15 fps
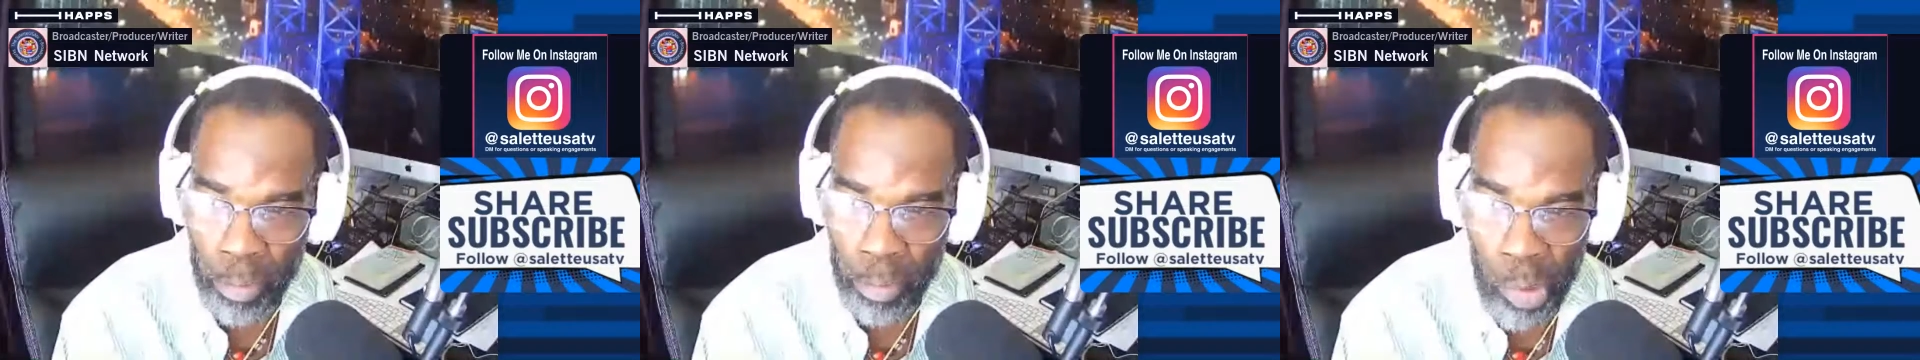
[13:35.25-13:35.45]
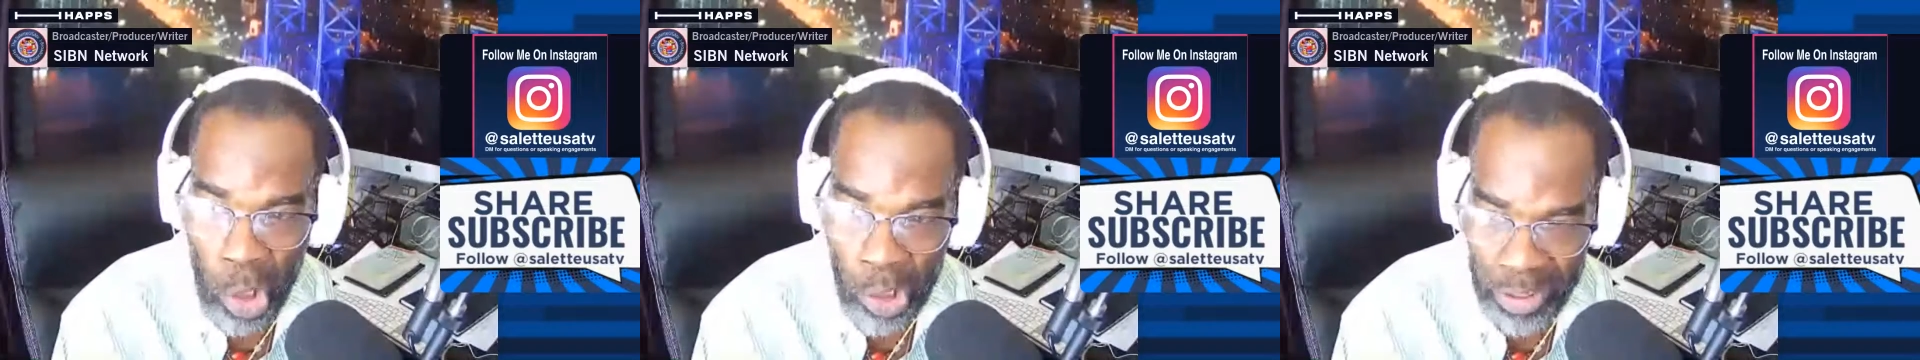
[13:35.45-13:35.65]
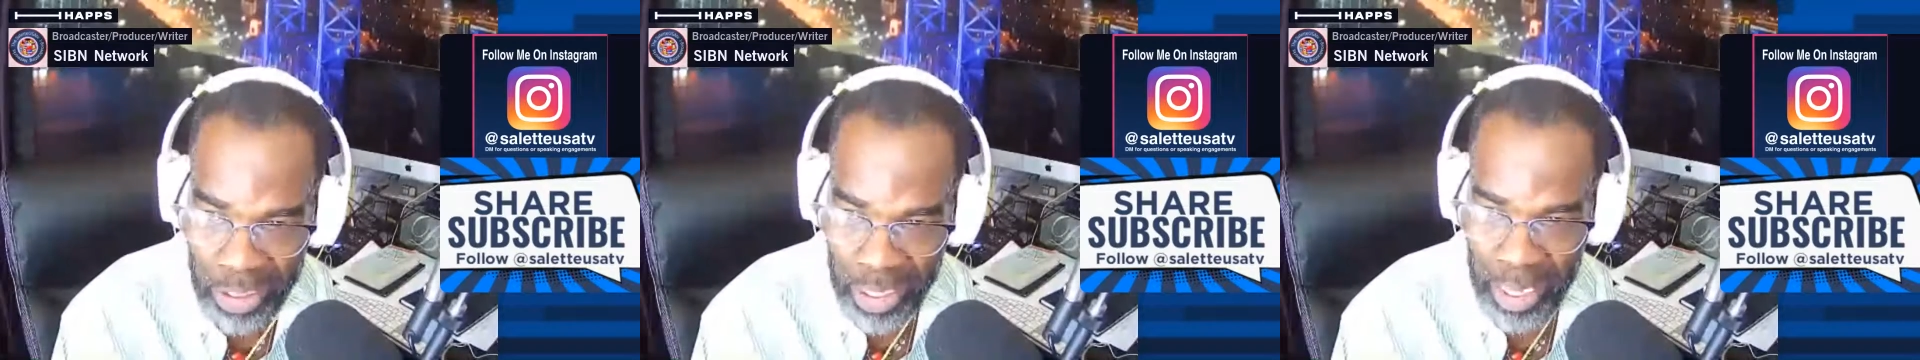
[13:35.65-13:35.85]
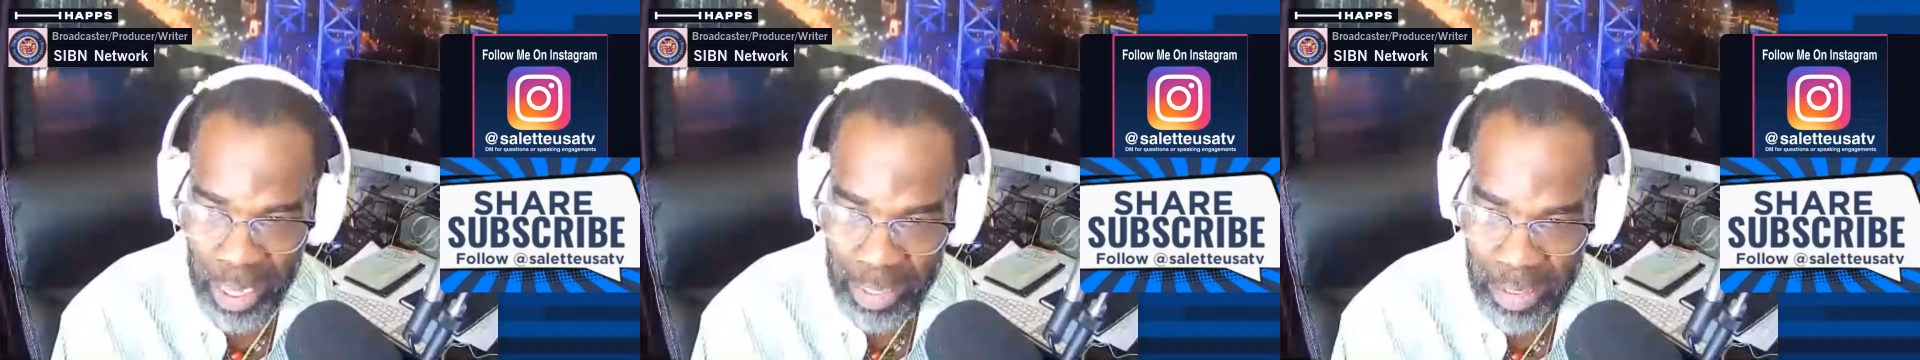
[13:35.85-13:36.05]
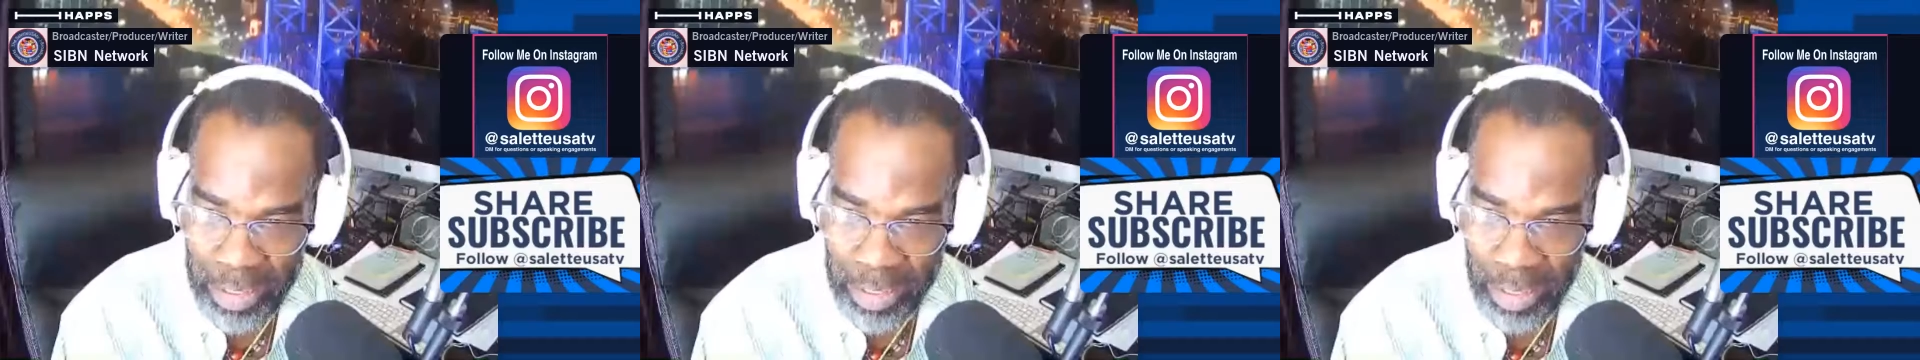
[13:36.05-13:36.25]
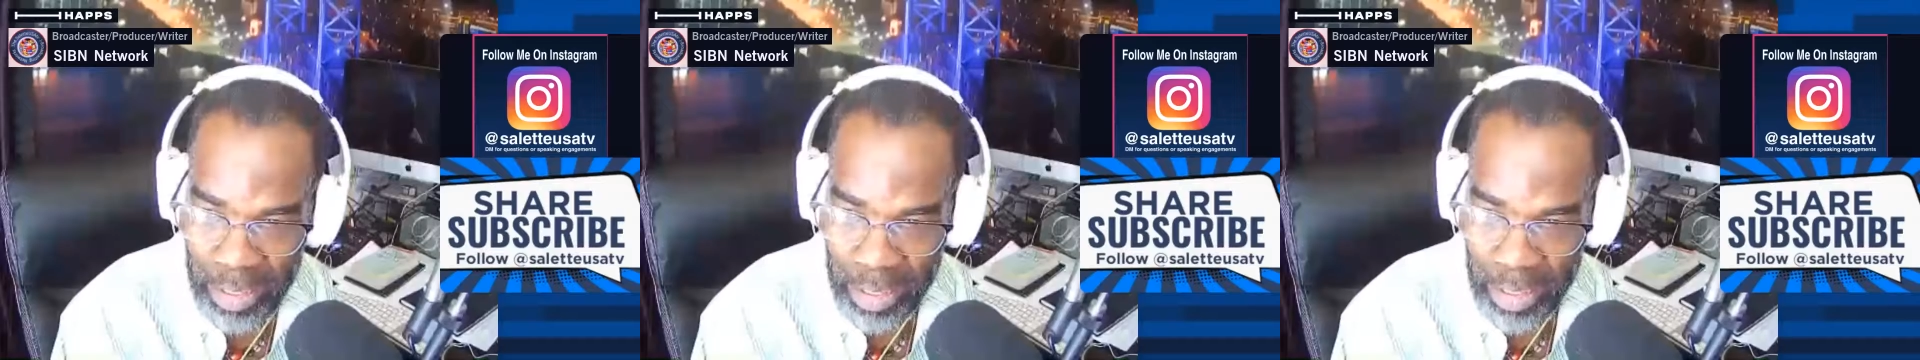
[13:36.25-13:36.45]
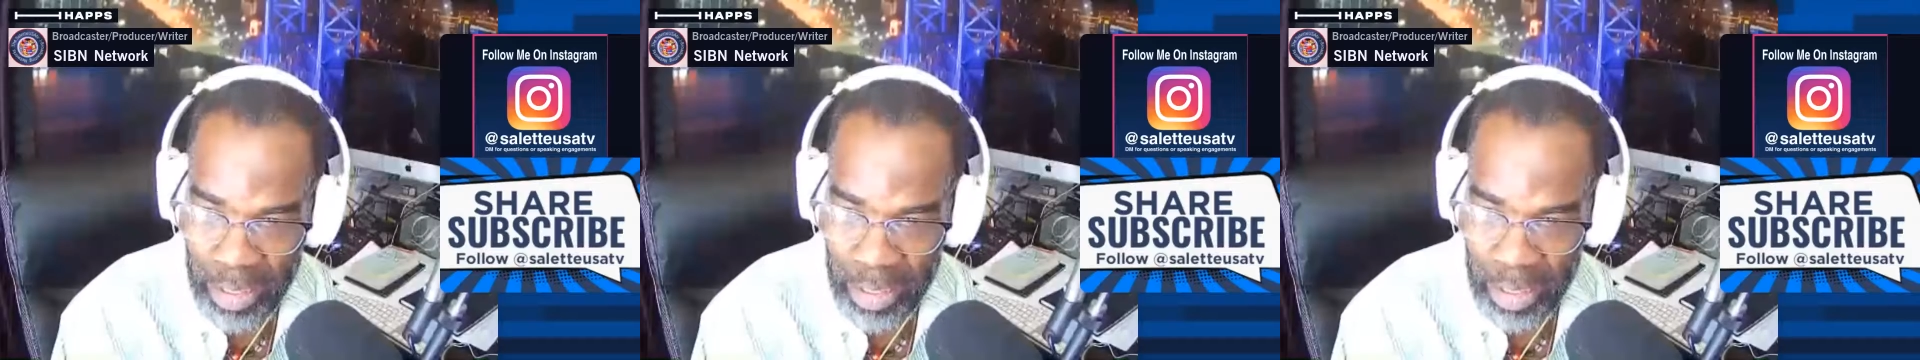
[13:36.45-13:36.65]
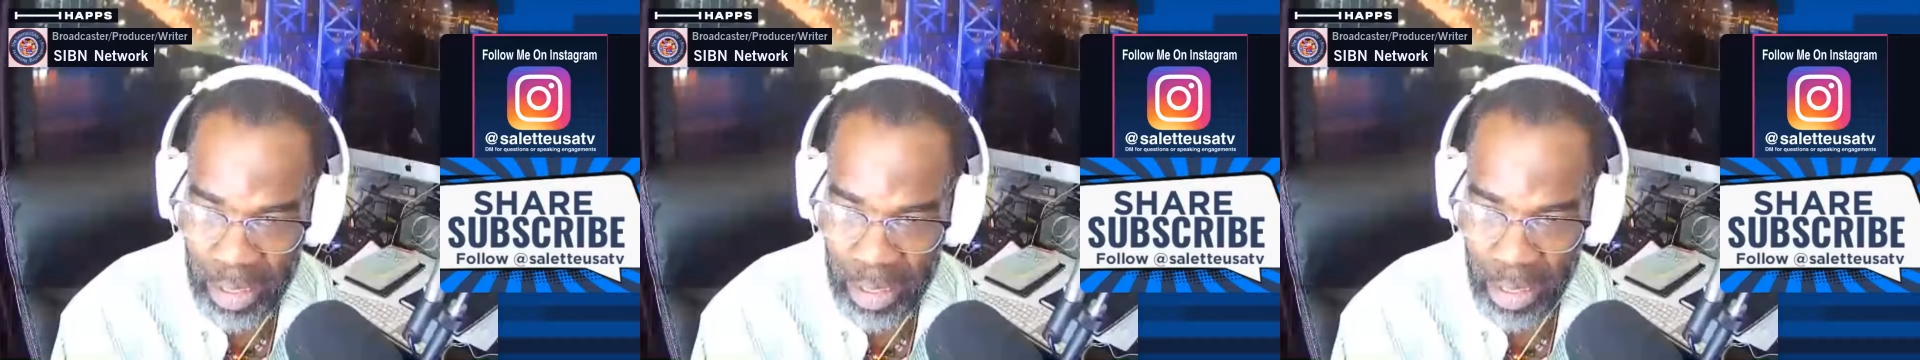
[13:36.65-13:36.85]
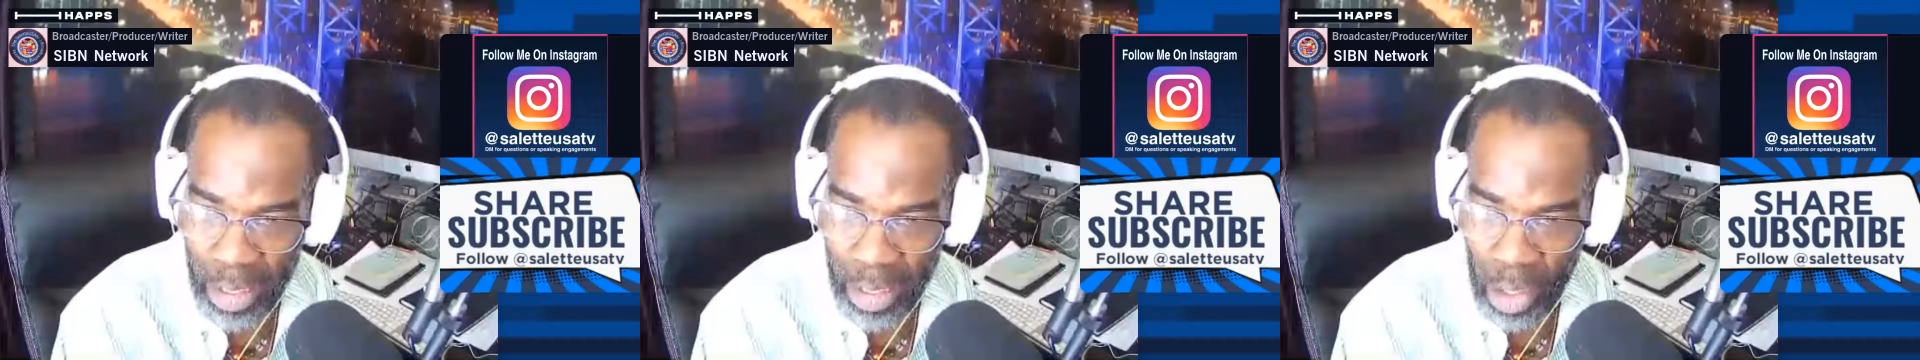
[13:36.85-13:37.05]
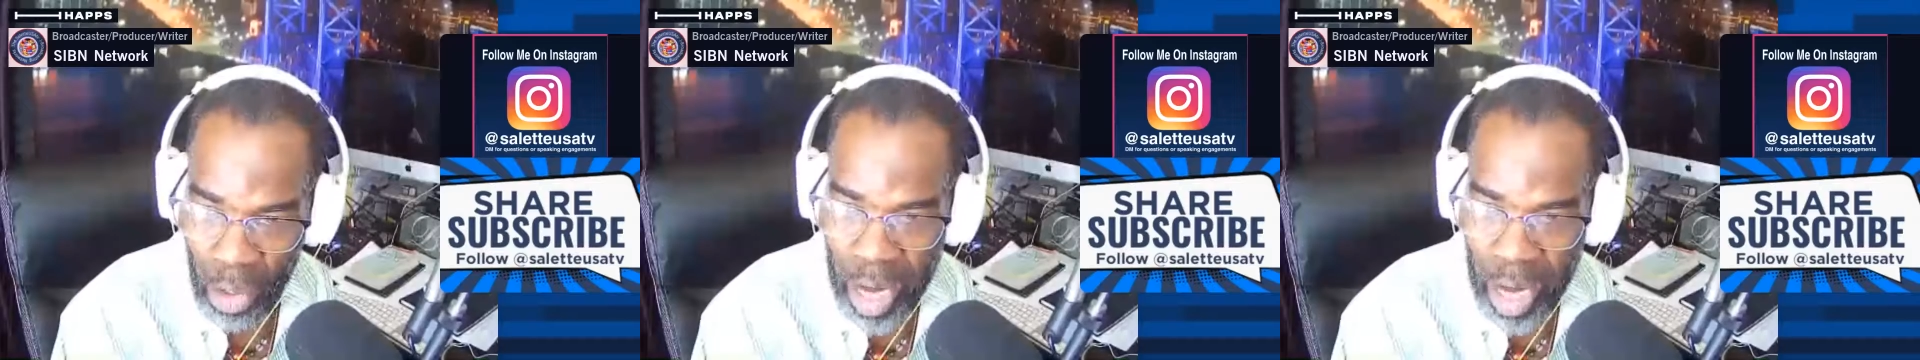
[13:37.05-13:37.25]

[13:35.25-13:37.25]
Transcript: broadcast. All